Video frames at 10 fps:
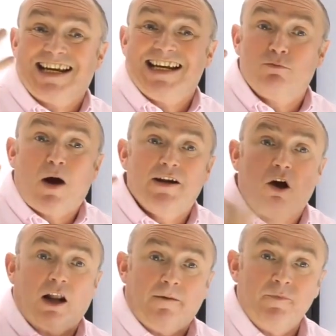is
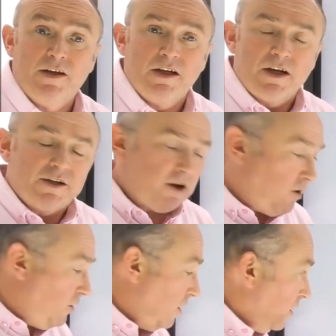$1.
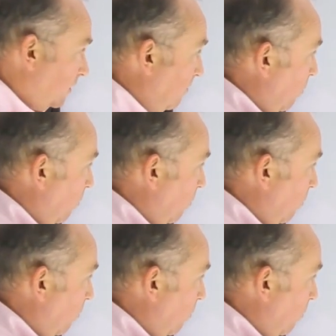So the